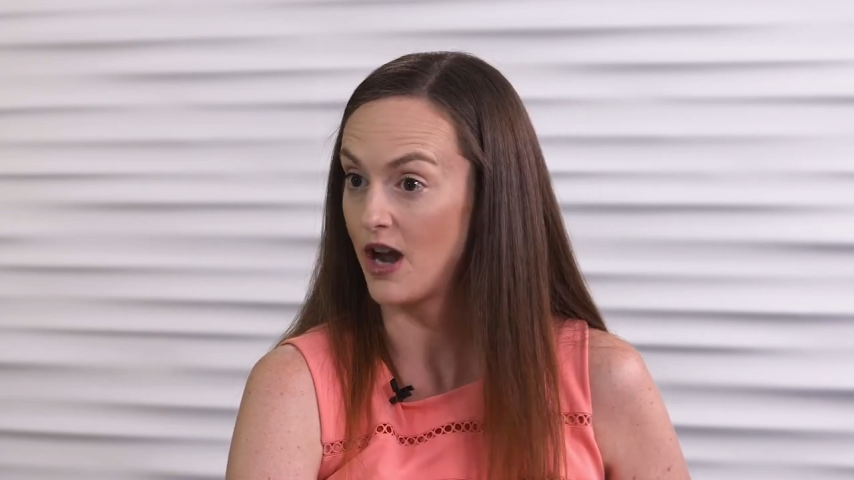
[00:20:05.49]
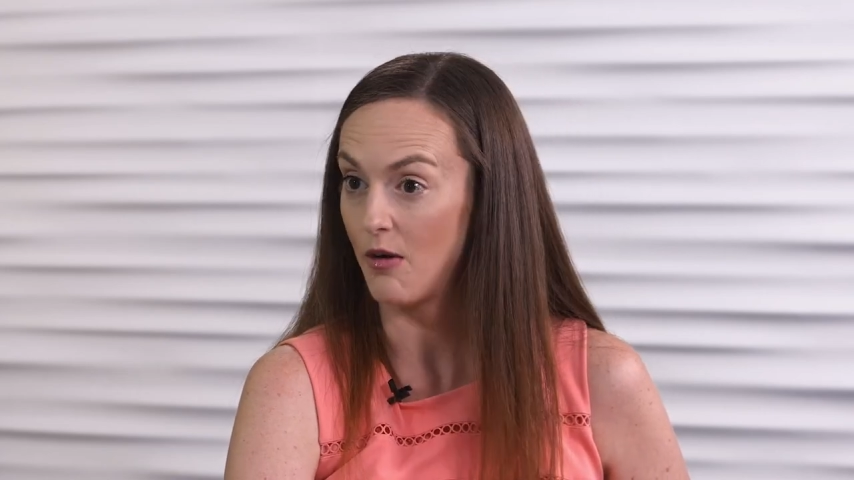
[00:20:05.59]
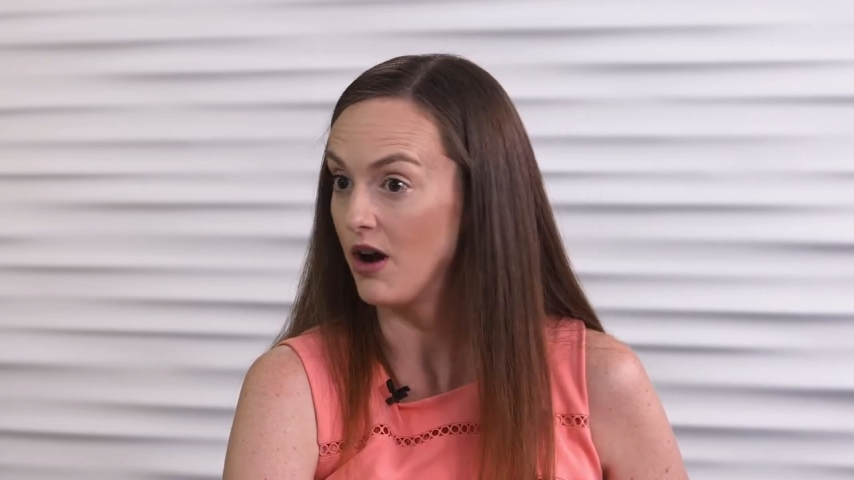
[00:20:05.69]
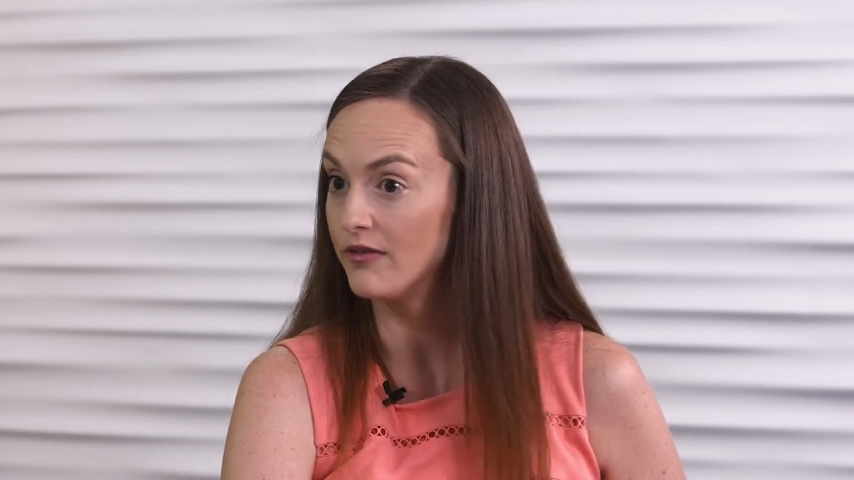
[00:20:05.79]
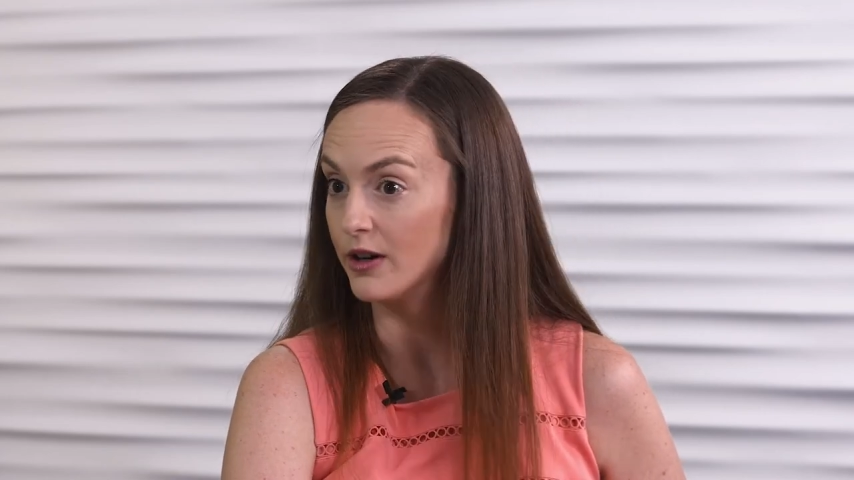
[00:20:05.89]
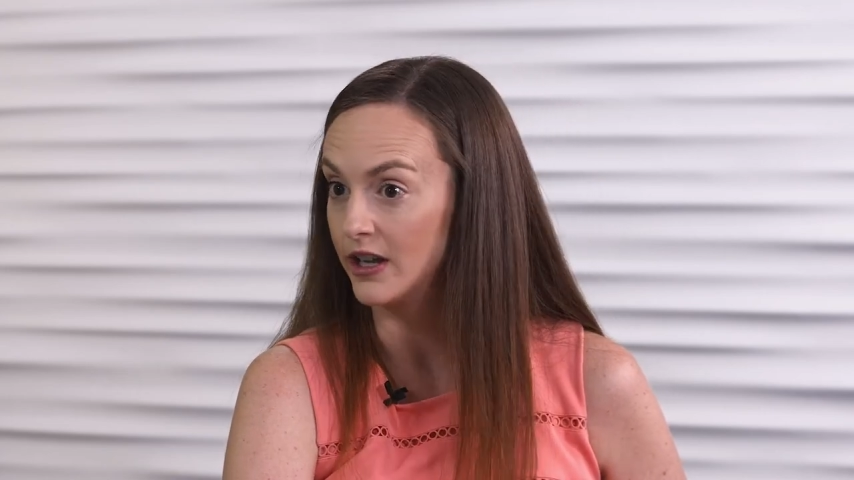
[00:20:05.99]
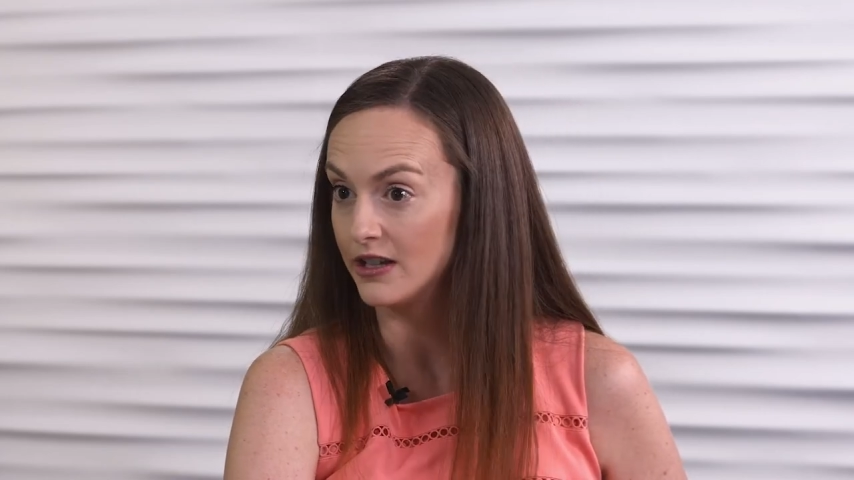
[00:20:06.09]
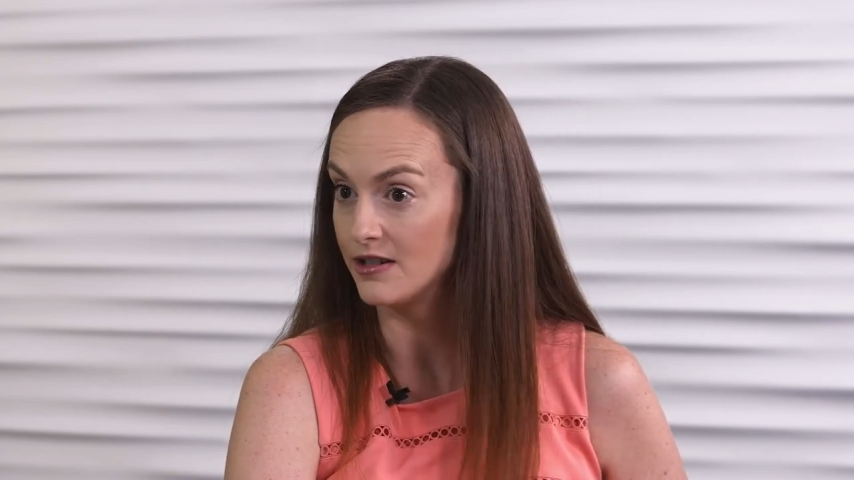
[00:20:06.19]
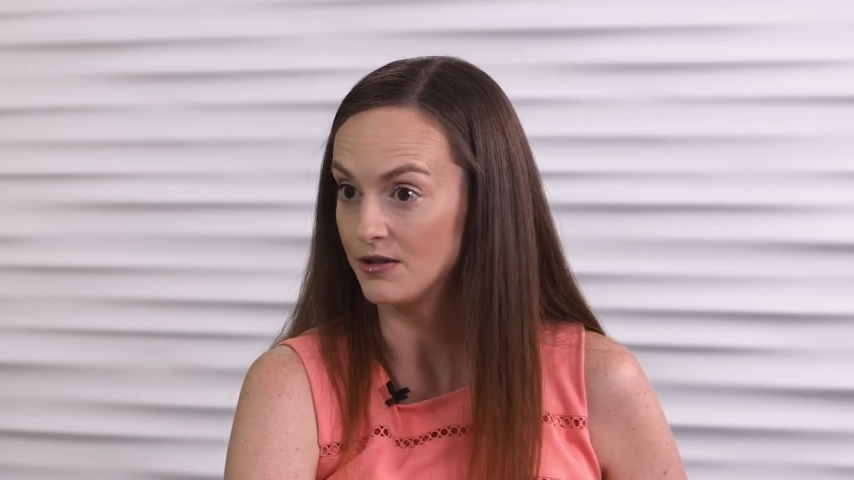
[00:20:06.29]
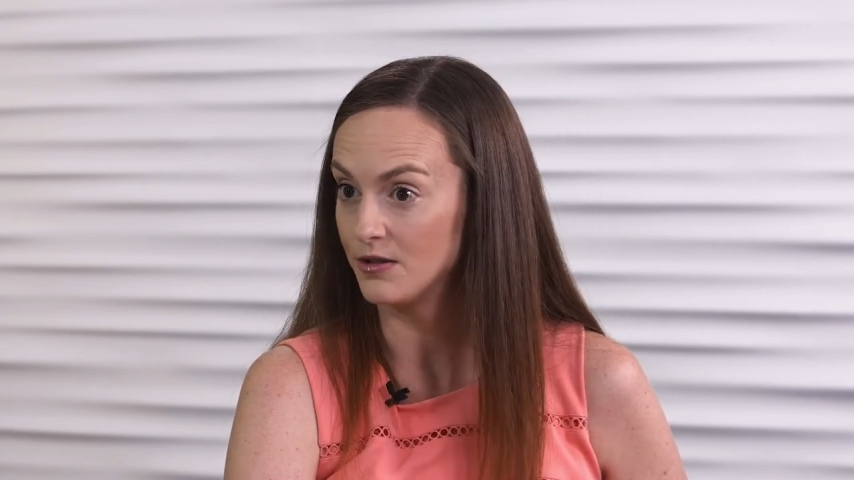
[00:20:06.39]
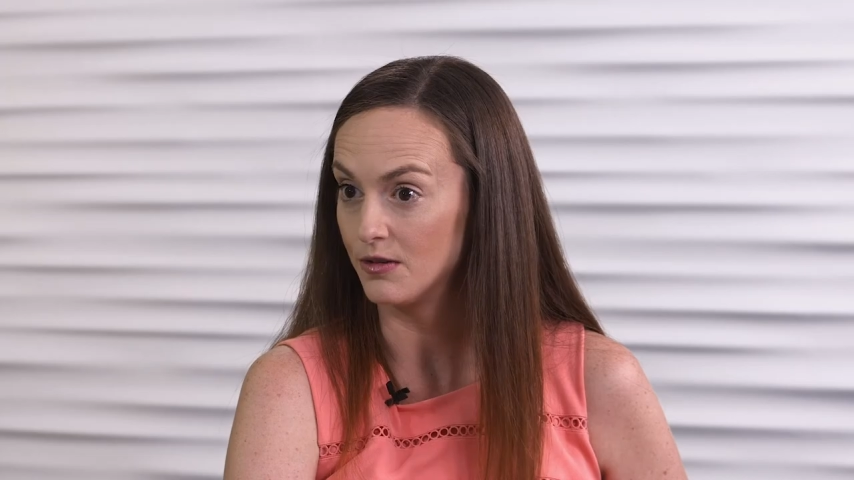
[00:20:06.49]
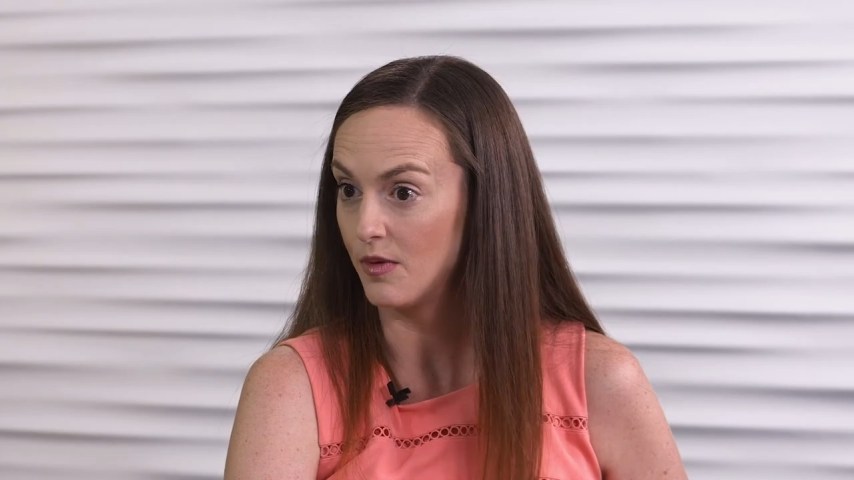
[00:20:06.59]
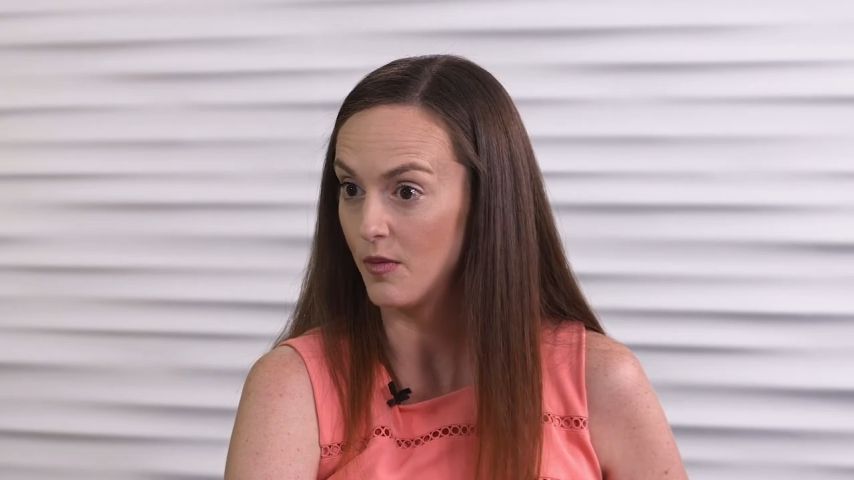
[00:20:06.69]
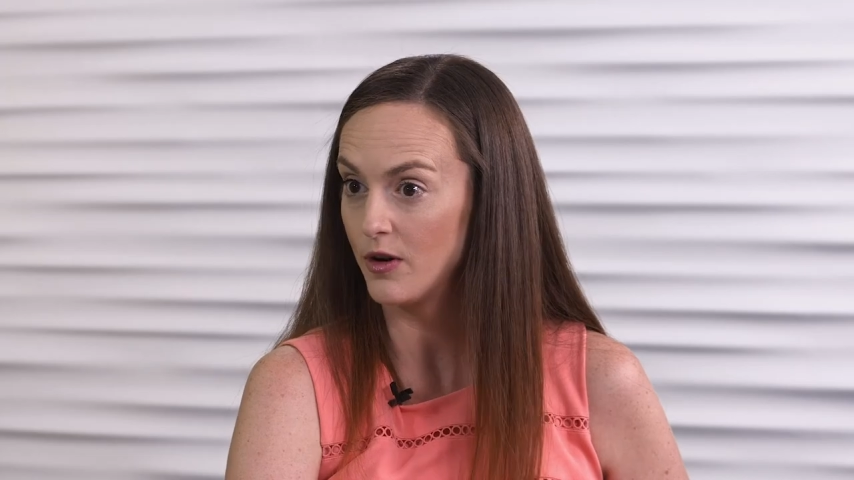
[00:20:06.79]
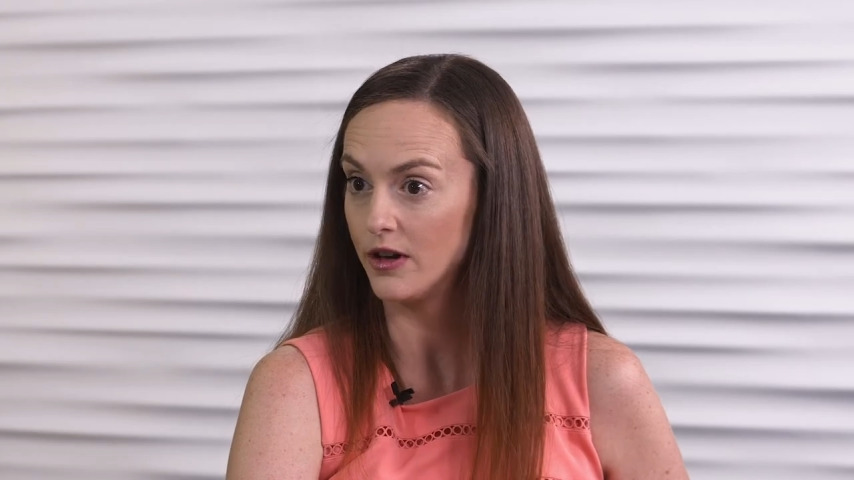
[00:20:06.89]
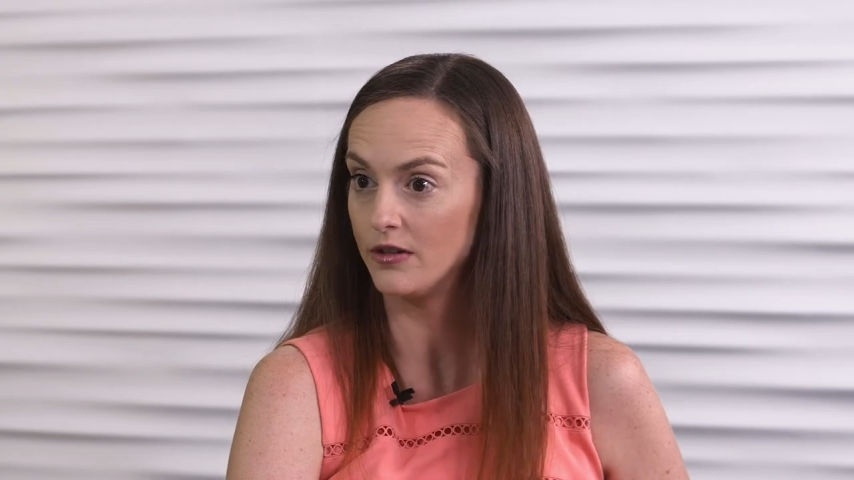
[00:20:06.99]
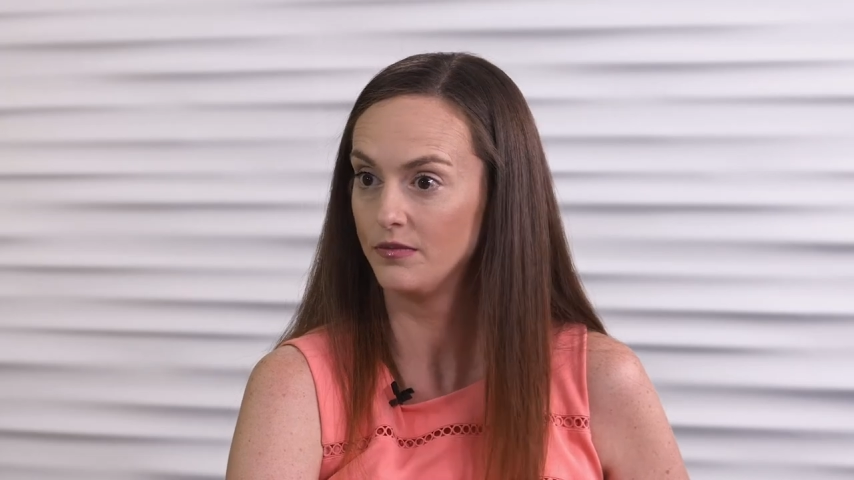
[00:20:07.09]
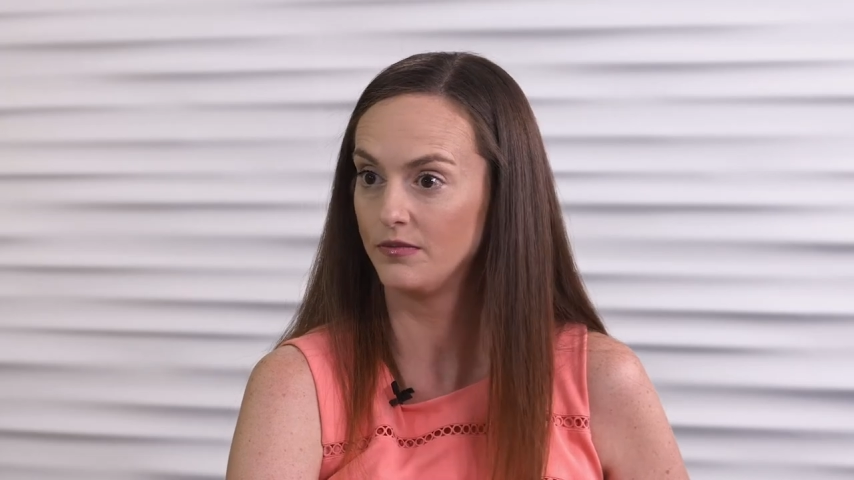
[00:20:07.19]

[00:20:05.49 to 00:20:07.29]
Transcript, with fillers: now offering at Sarasota Memorial?